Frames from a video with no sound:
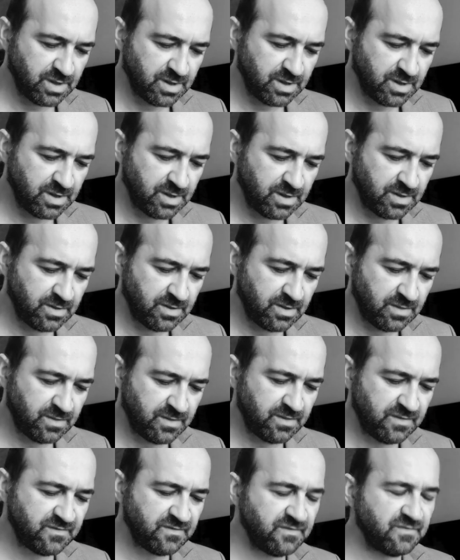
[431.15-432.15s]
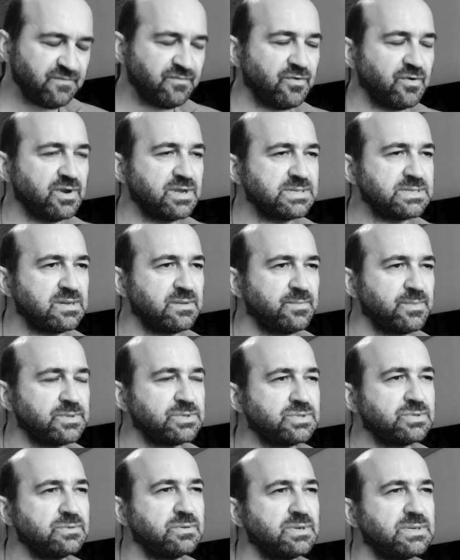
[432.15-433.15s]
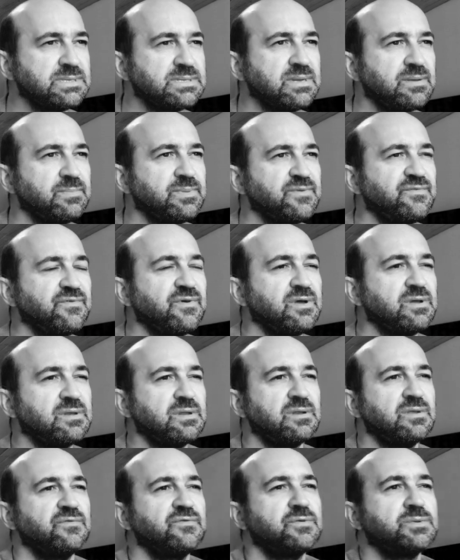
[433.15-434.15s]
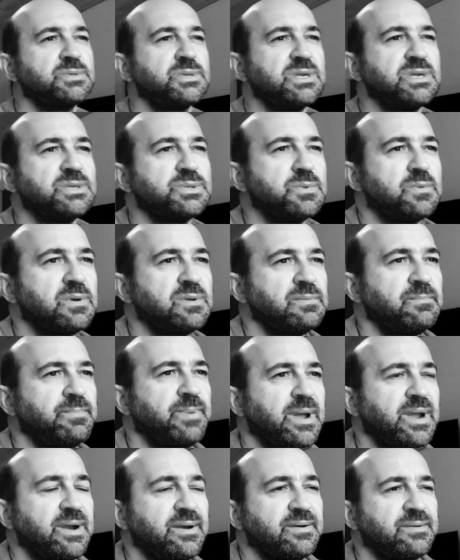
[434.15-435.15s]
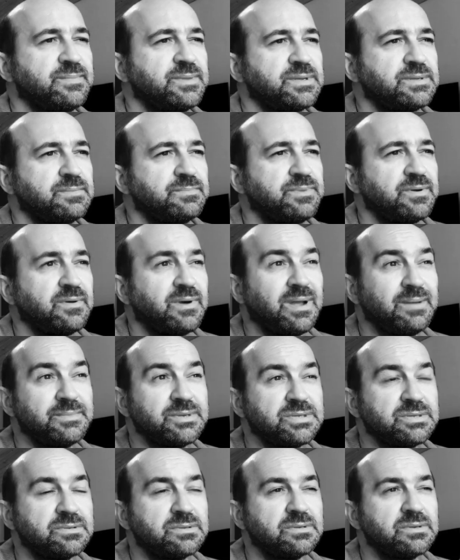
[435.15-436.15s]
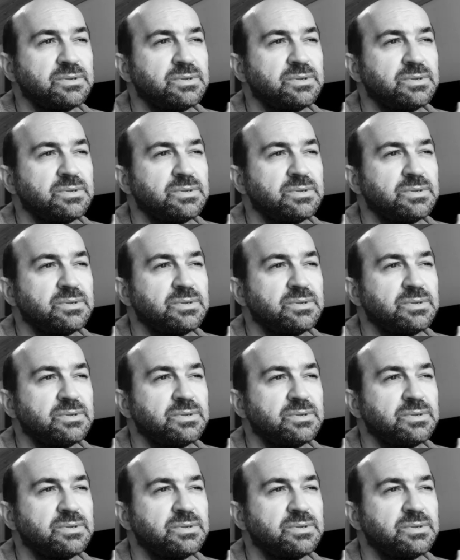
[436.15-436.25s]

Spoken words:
And this is, for example, to exemplify that if you change one parameter,